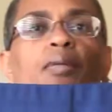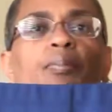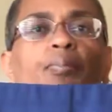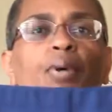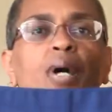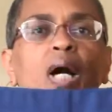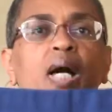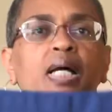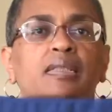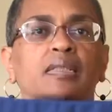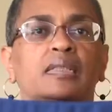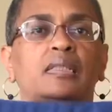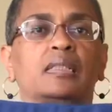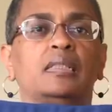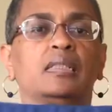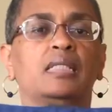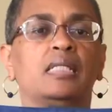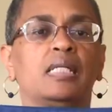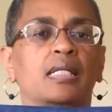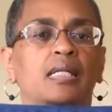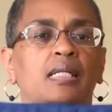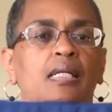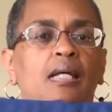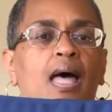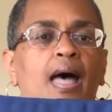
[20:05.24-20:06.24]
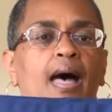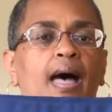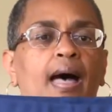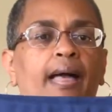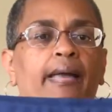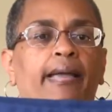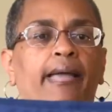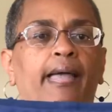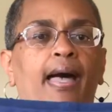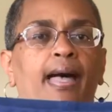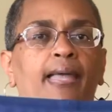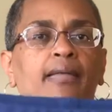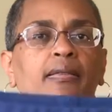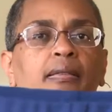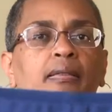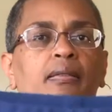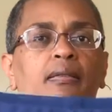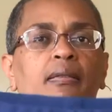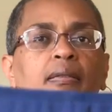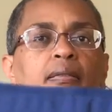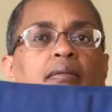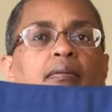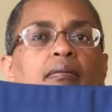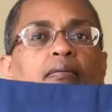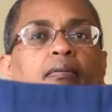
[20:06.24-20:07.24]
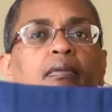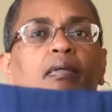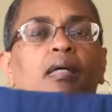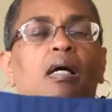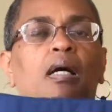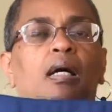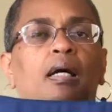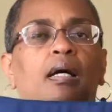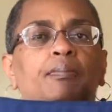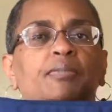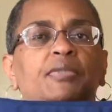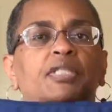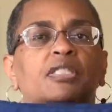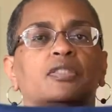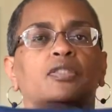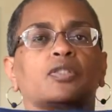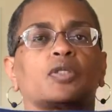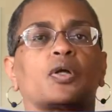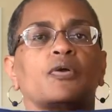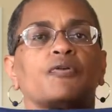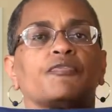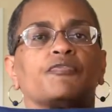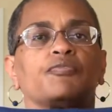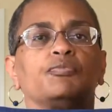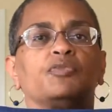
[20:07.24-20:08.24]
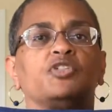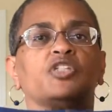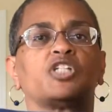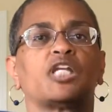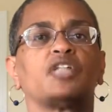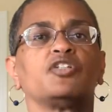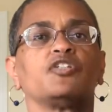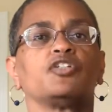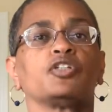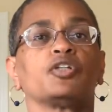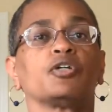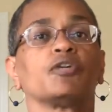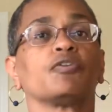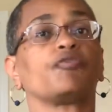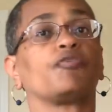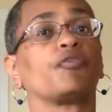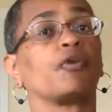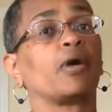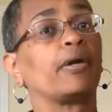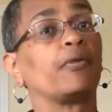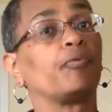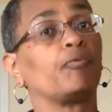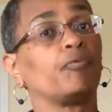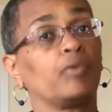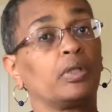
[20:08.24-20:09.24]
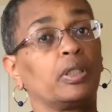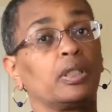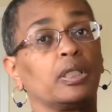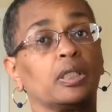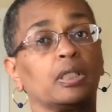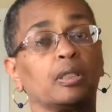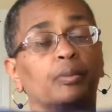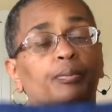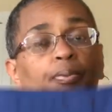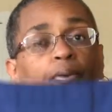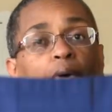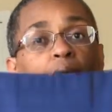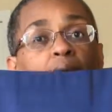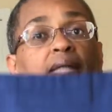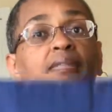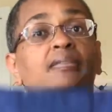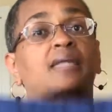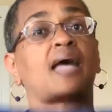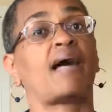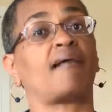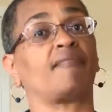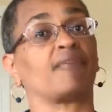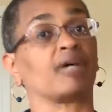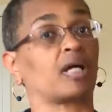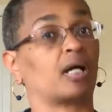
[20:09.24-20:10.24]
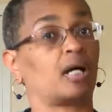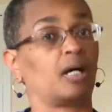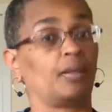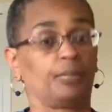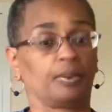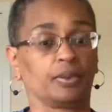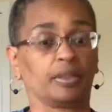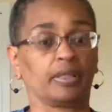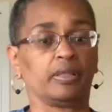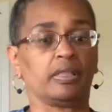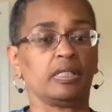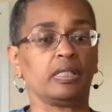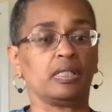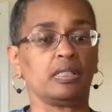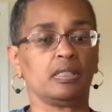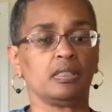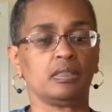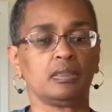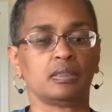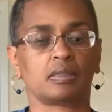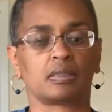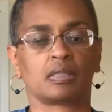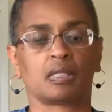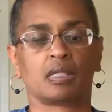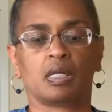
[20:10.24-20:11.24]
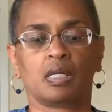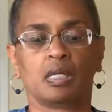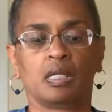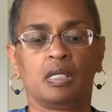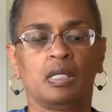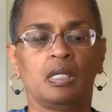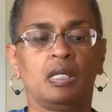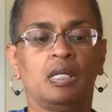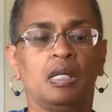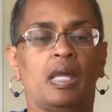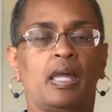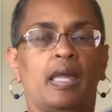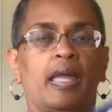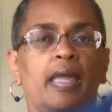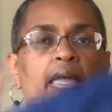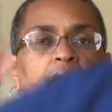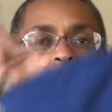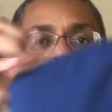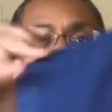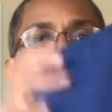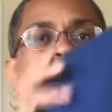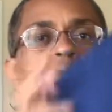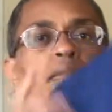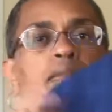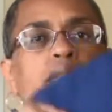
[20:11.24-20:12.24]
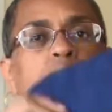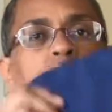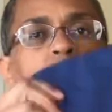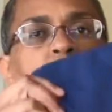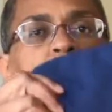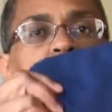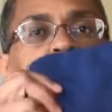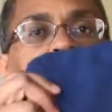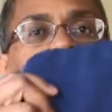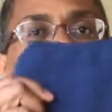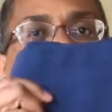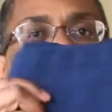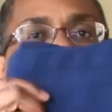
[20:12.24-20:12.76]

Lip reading: in Ponte knit. I got this skirt from J. Jill for a really good price. I have a couple of these. And the